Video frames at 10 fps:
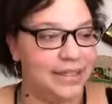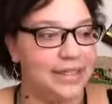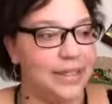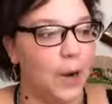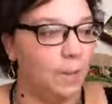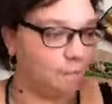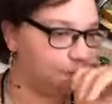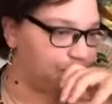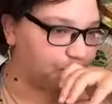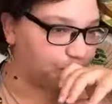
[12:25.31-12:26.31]
So,
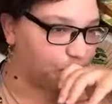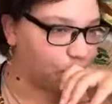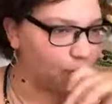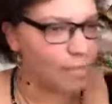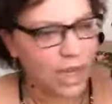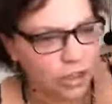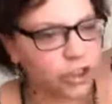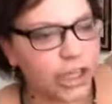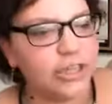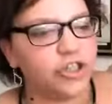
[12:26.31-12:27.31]

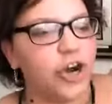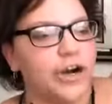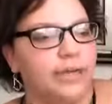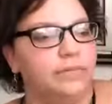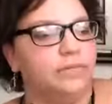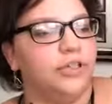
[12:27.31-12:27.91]
to get started.